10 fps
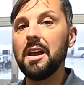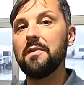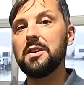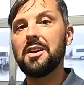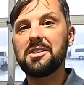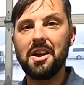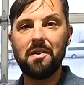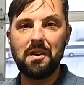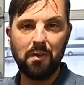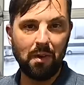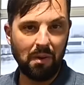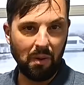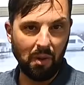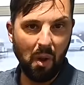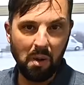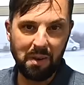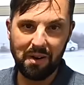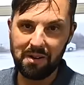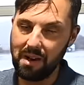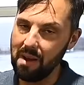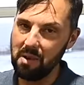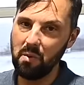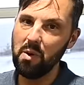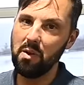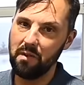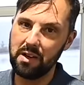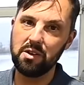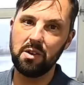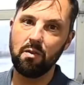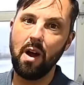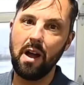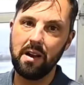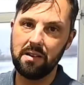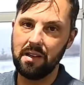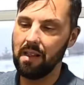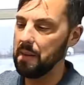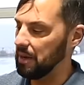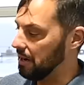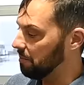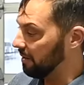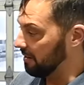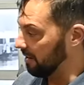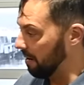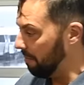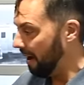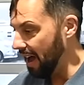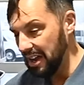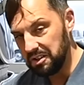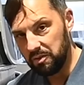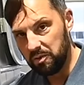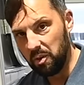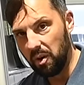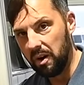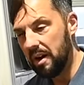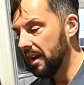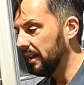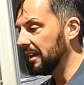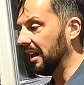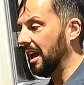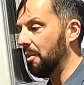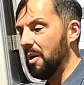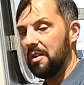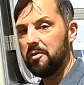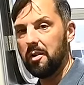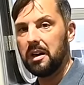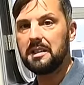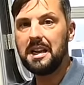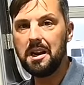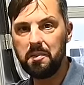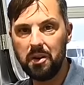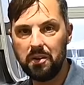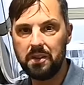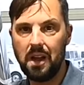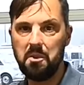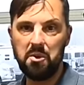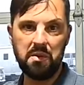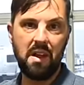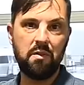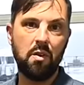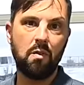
If it does get wet for a long period of time, it will eventually rot and delaminate. But the composite floor can get wet for an extended period of time. It will never